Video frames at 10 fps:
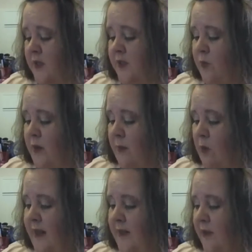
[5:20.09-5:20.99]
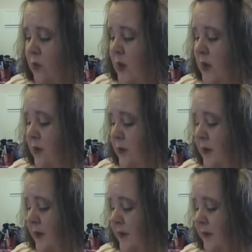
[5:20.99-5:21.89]
So when I'm riding down the road,
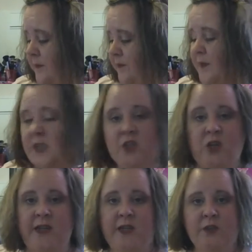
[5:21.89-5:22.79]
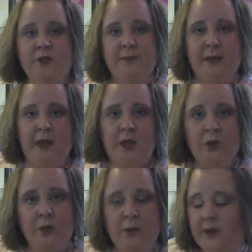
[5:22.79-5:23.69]
trying to loosen my
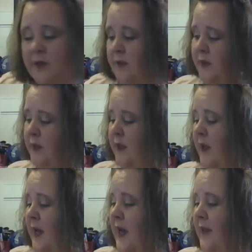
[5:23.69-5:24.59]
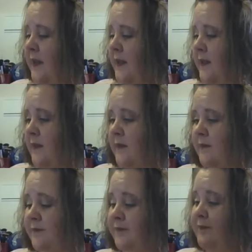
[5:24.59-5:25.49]
load, I can
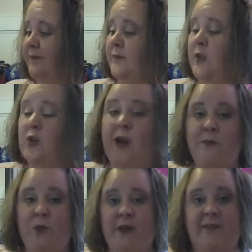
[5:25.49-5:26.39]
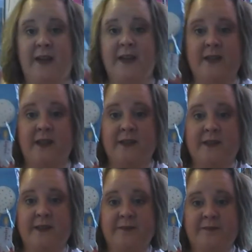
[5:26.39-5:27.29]
grab one if I get
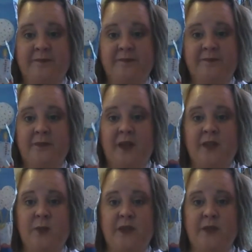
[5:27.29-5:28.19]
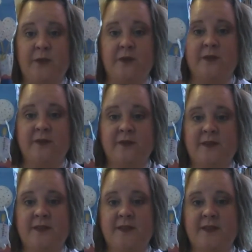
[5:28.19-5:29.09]
a sweet
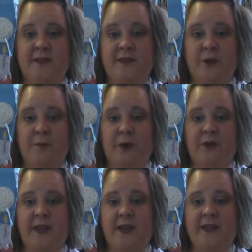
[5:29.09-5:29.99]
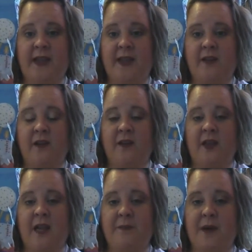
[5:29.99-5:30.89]
tooth. They're birthday cake
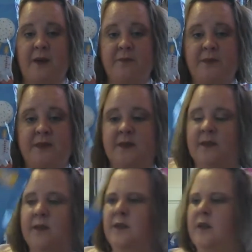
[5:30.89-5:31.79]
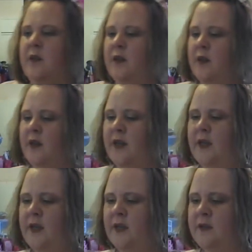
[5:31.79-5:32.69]
lollipops.
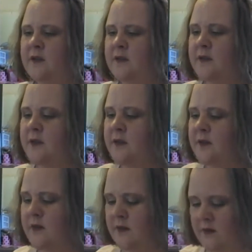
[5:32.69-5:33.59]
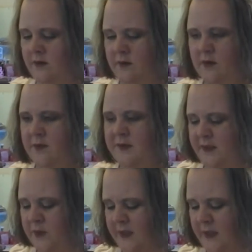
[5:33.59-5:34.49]
And let's
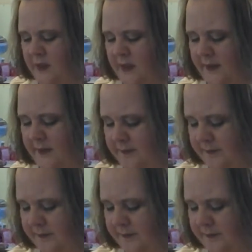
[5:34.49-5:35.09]
see what they look like.